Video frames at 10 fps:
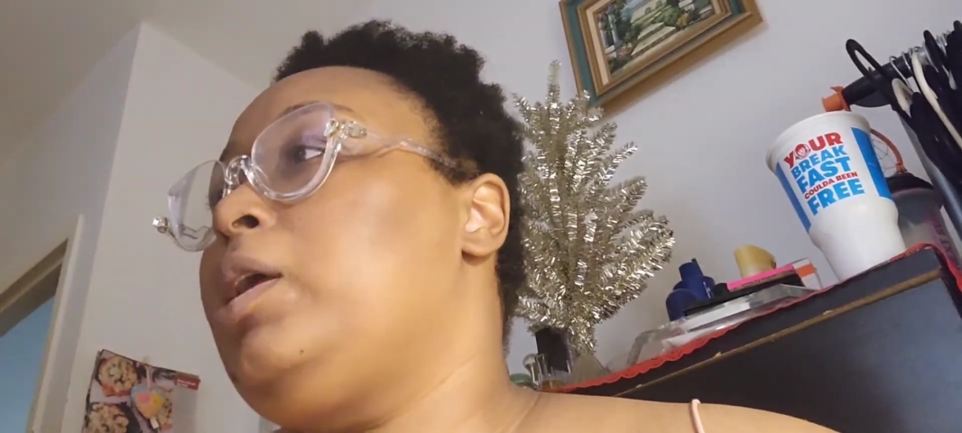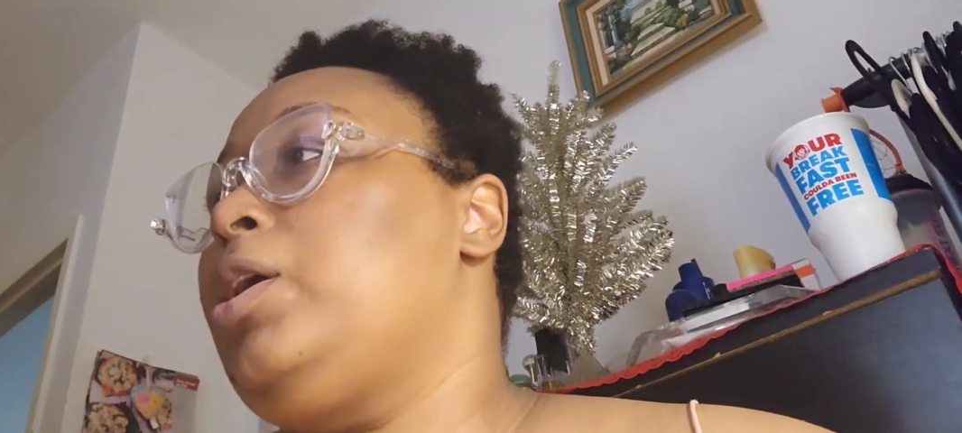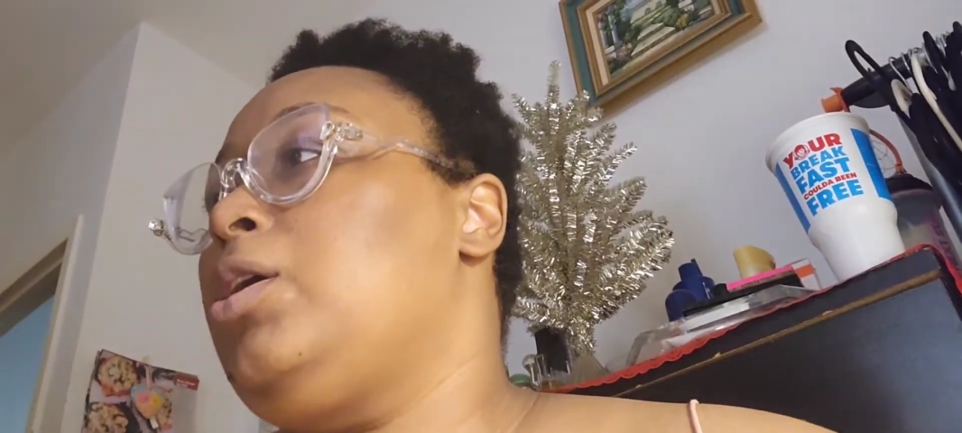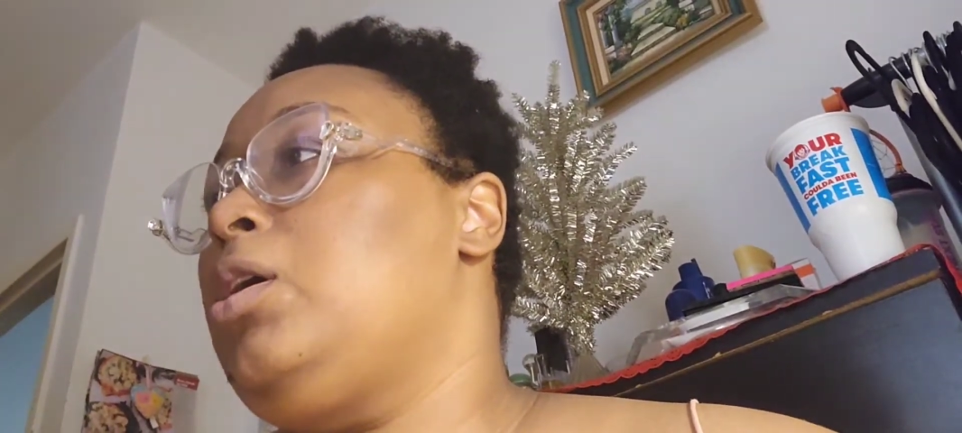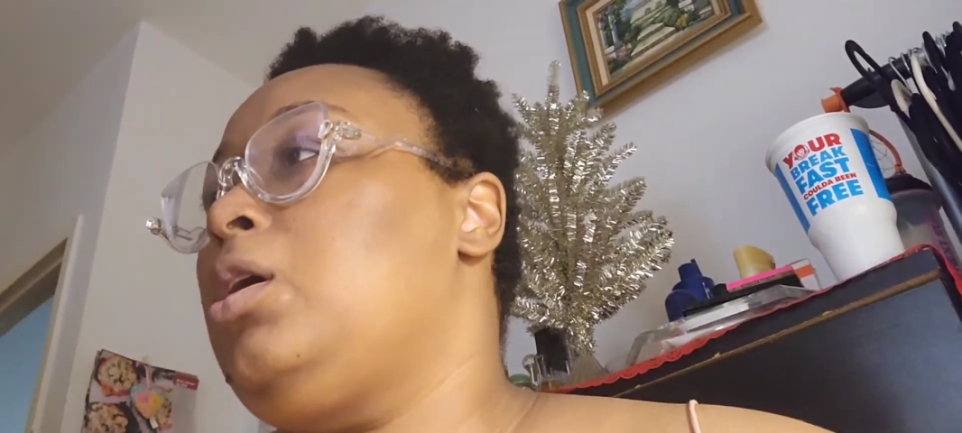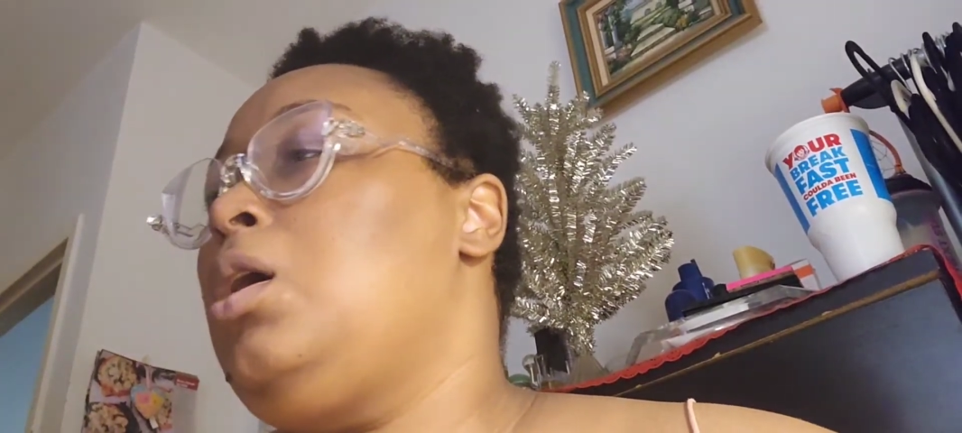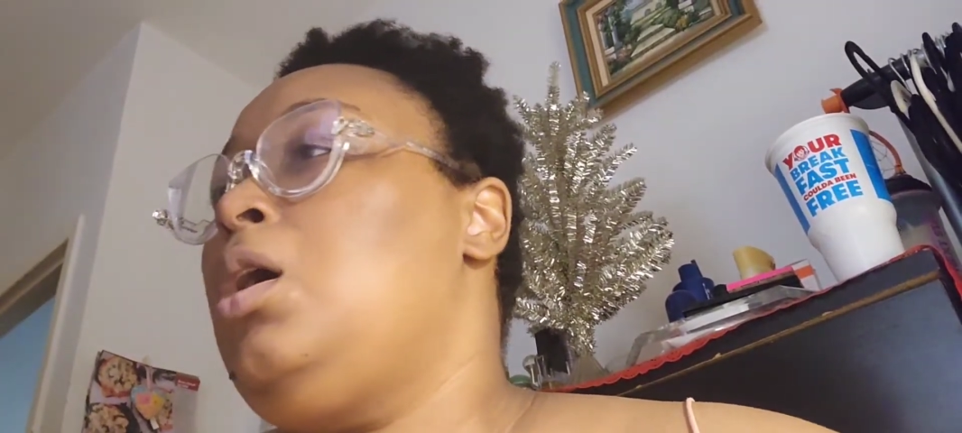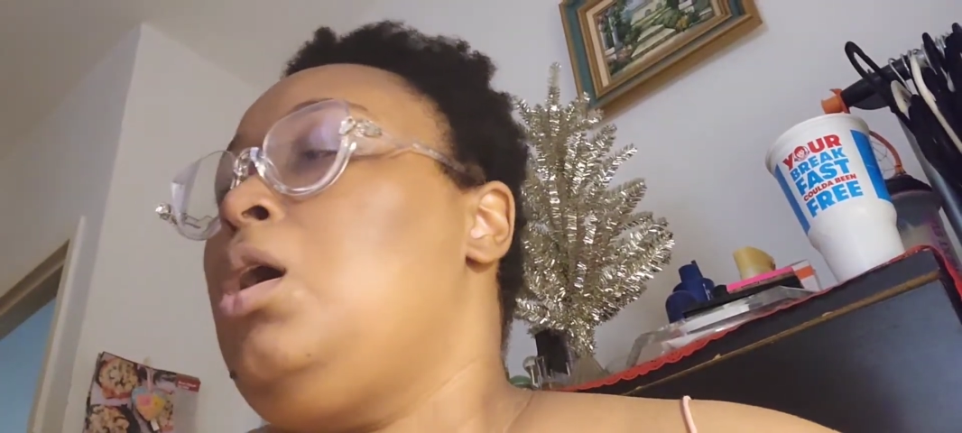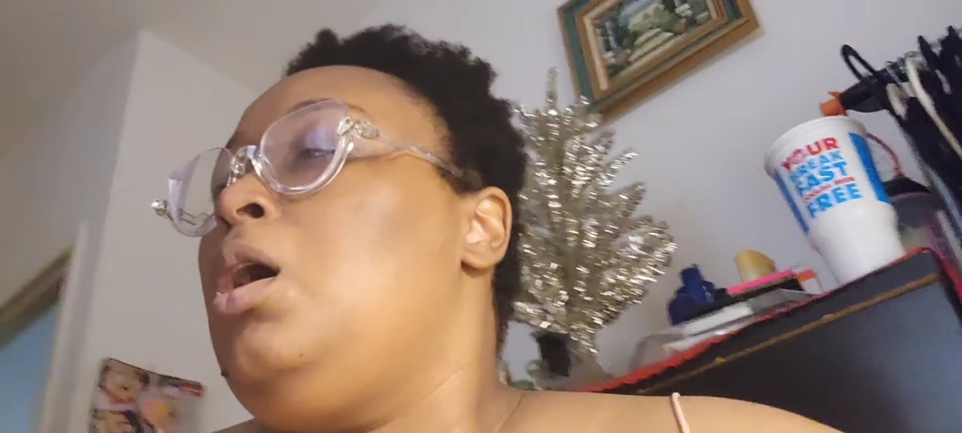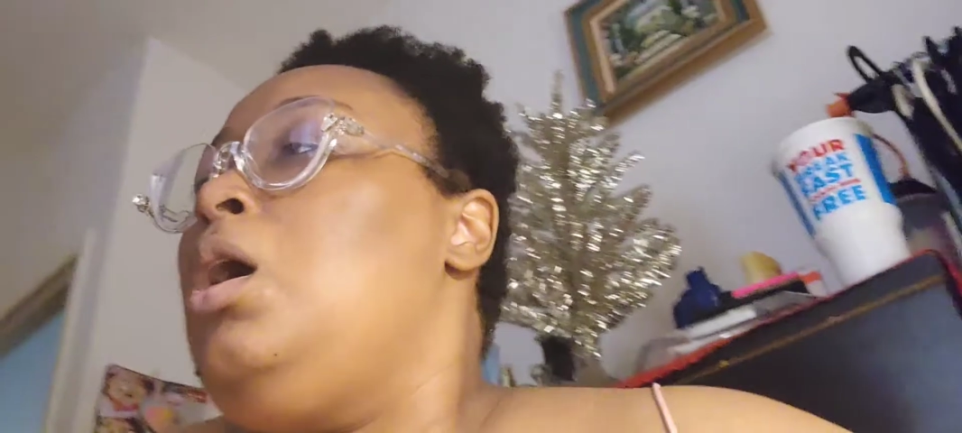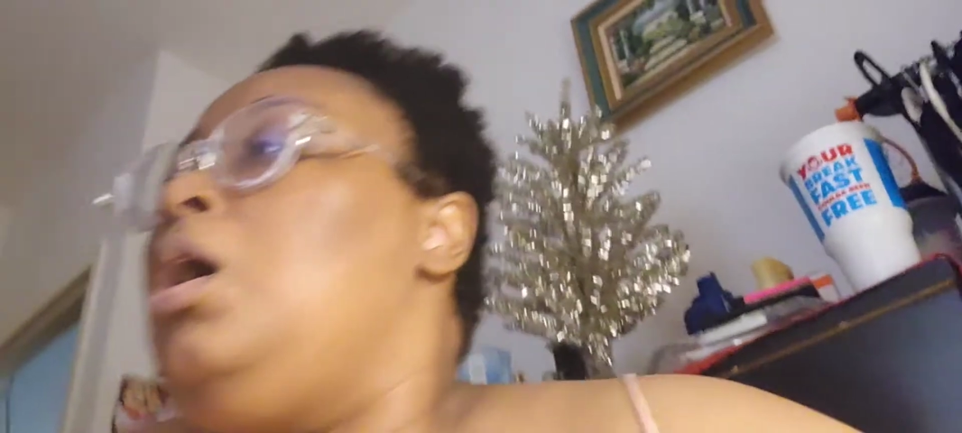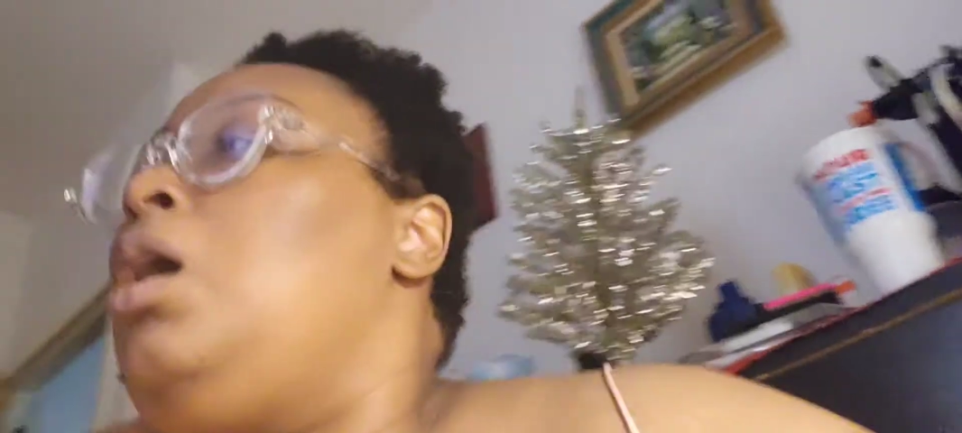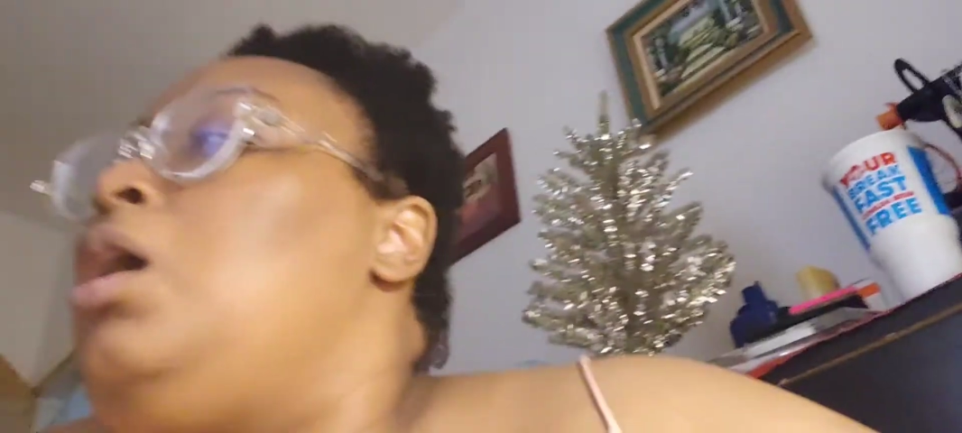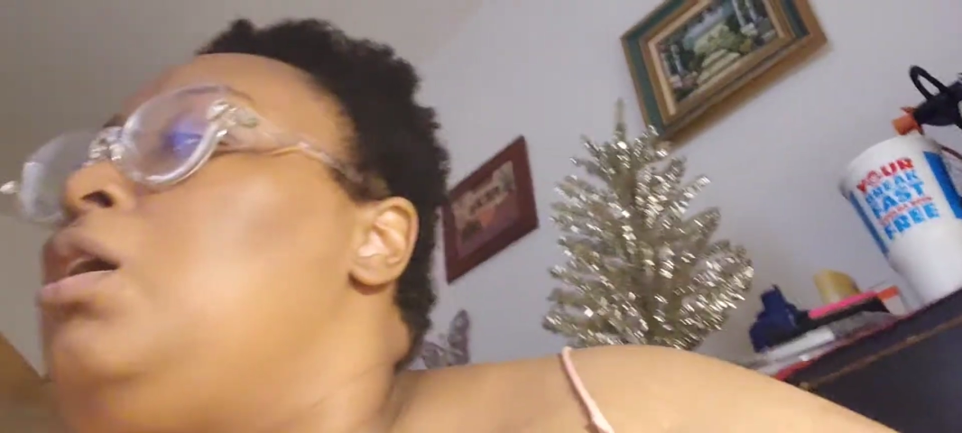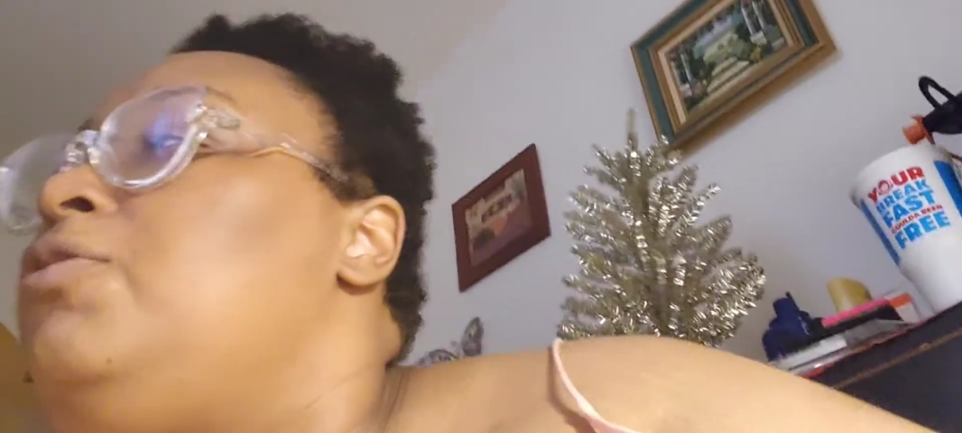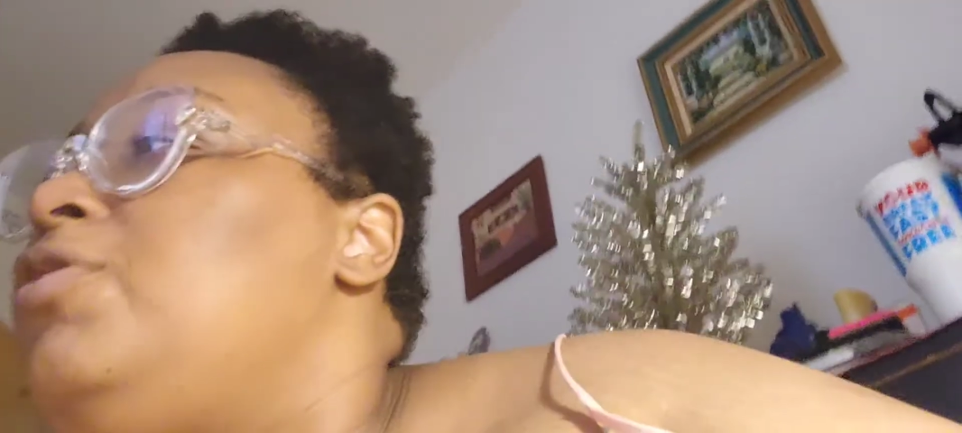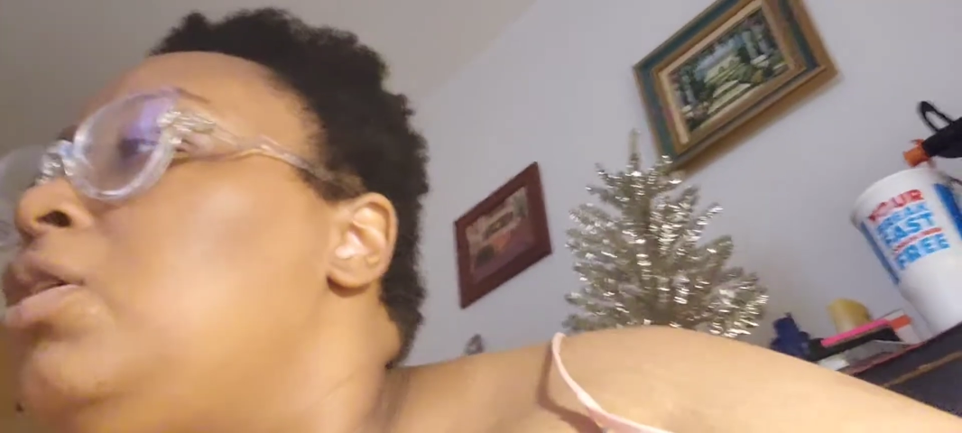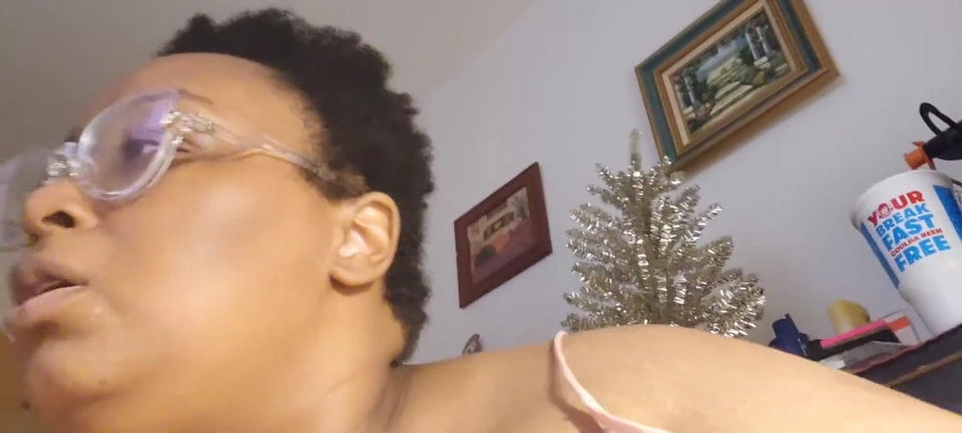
here of